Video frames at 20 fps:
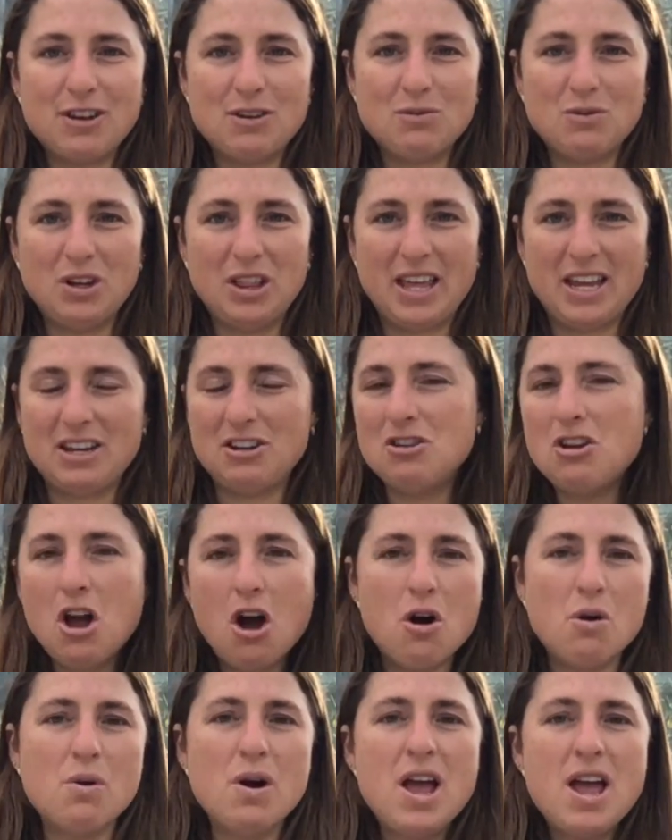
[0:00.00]
And we're like,
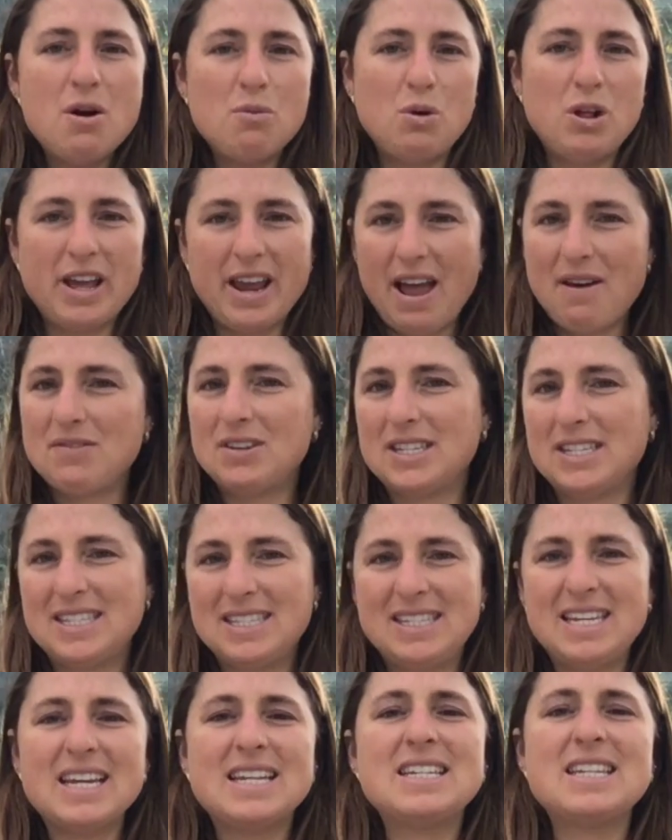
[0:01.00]
no, well, I have to
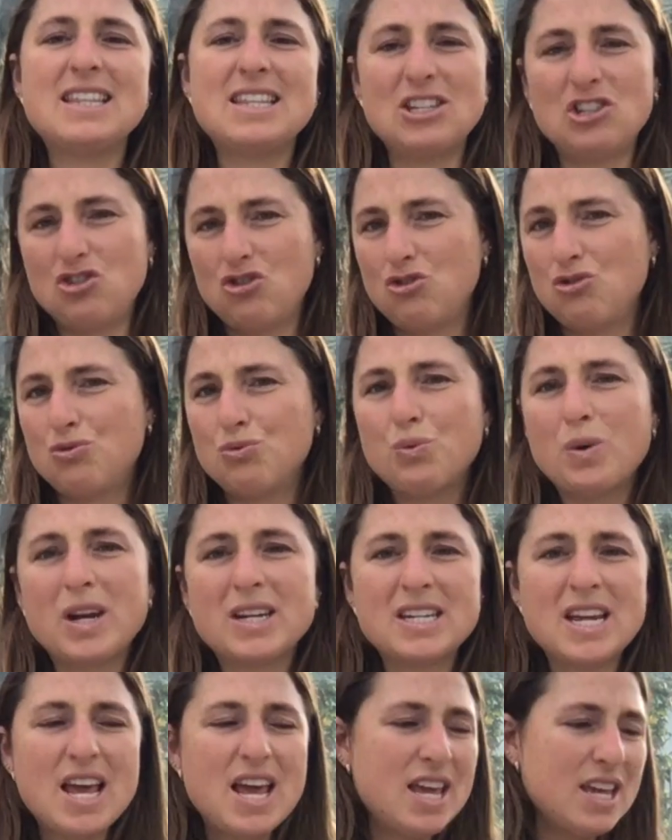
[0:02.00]
stick to this
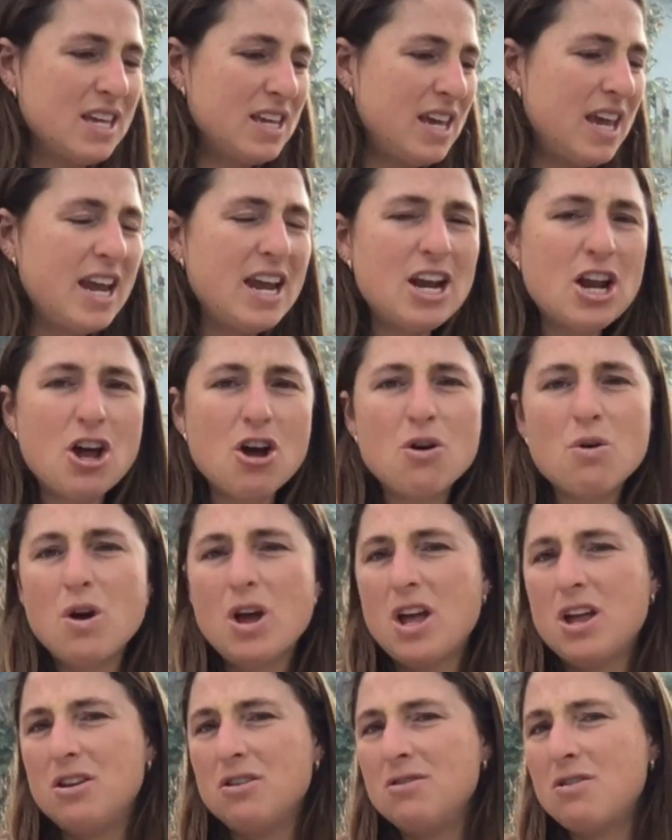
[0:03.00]
strict keto,
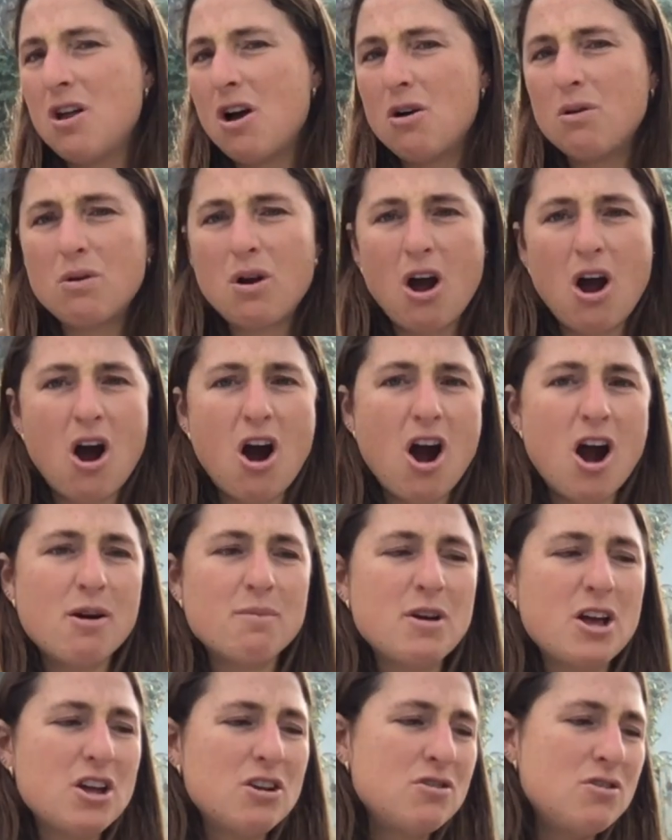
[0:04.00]
no
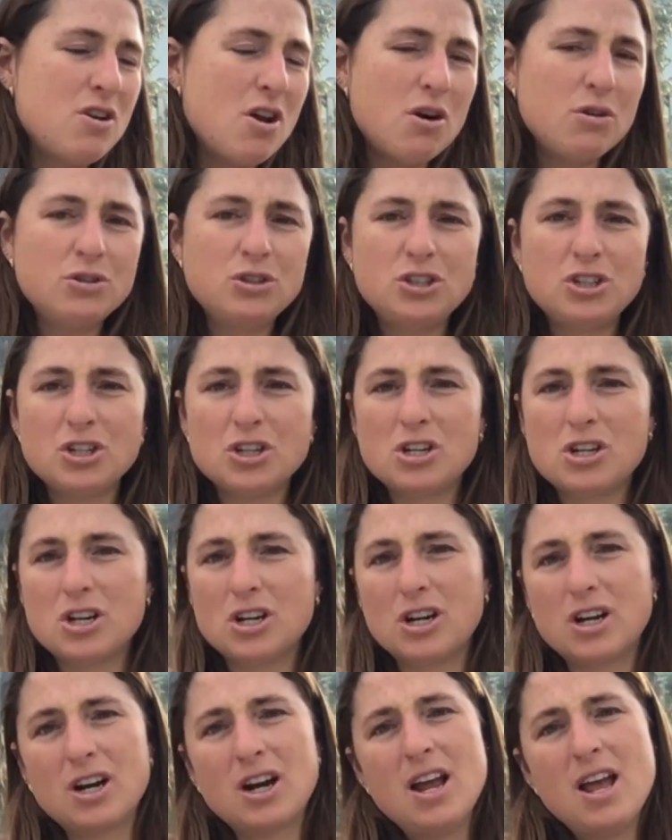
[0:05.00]
carb, no
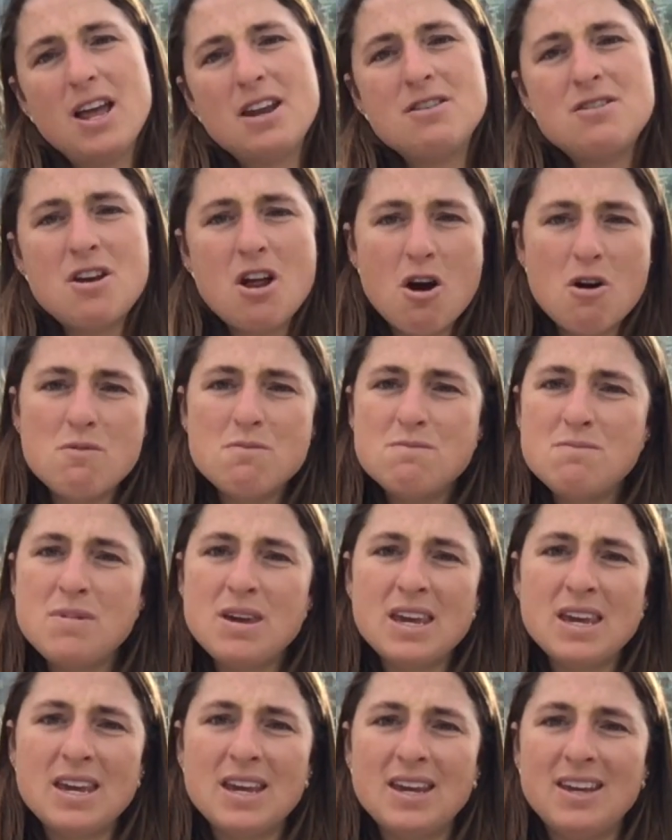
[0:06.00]
sugar, no
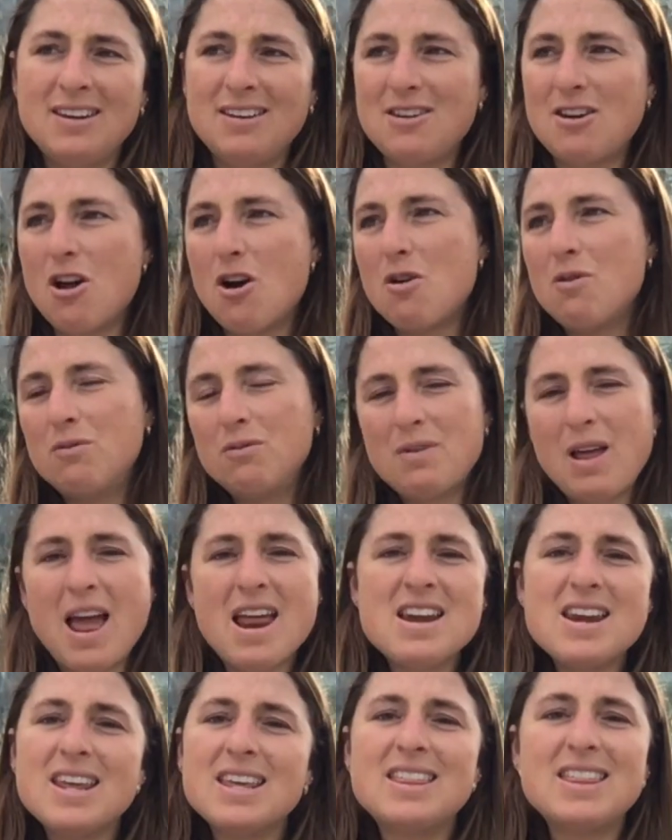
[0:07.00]
meat, no
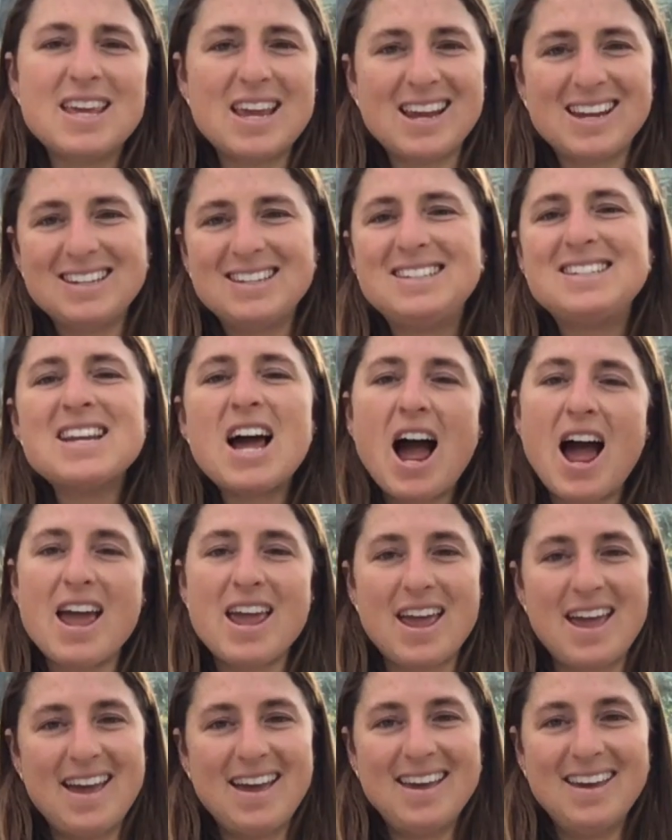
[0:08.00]
anything
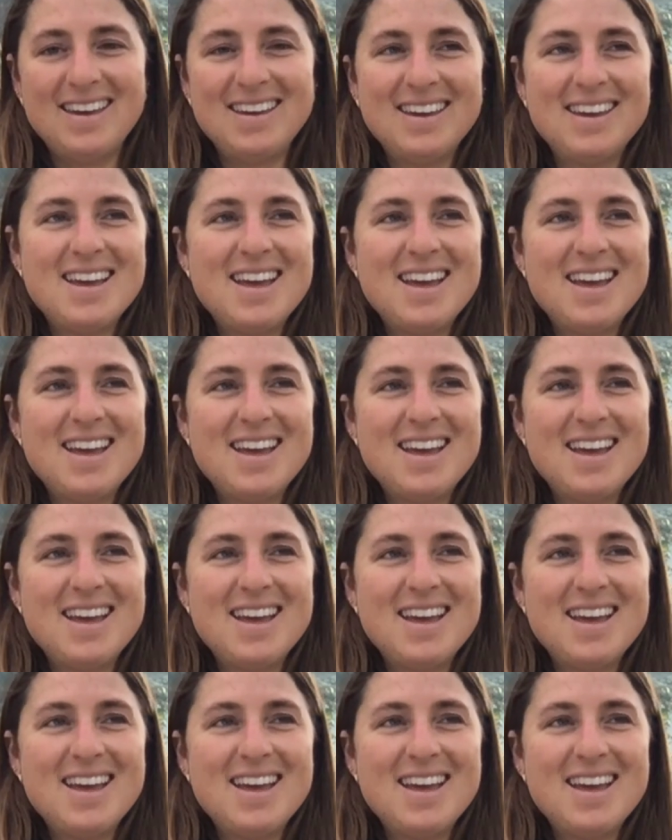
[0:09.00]
diet